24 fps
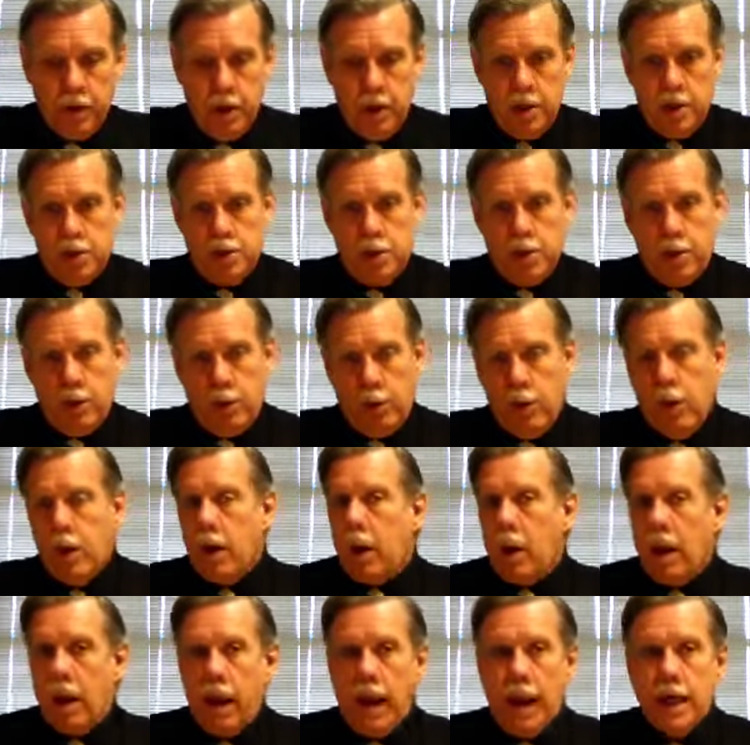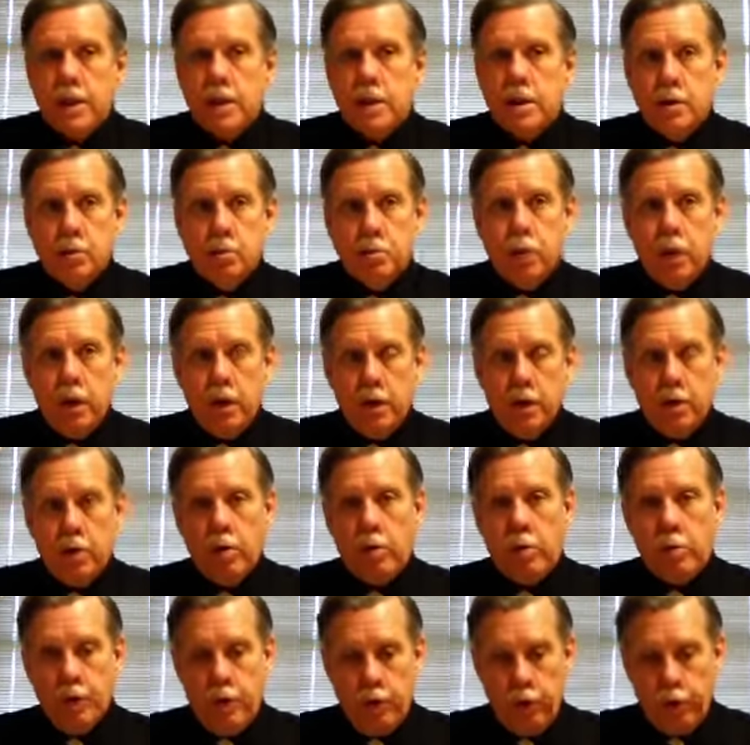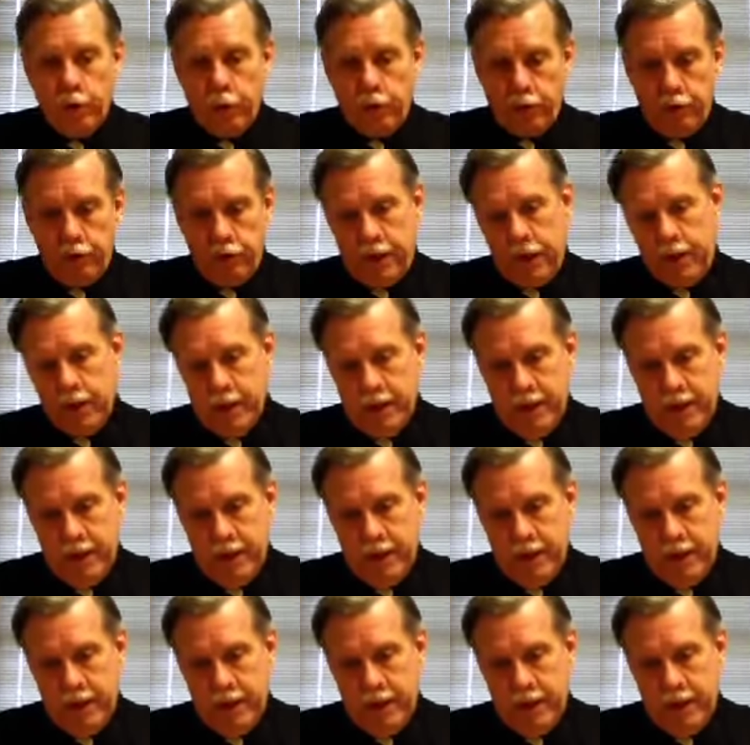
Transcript: So lots of political maneuvering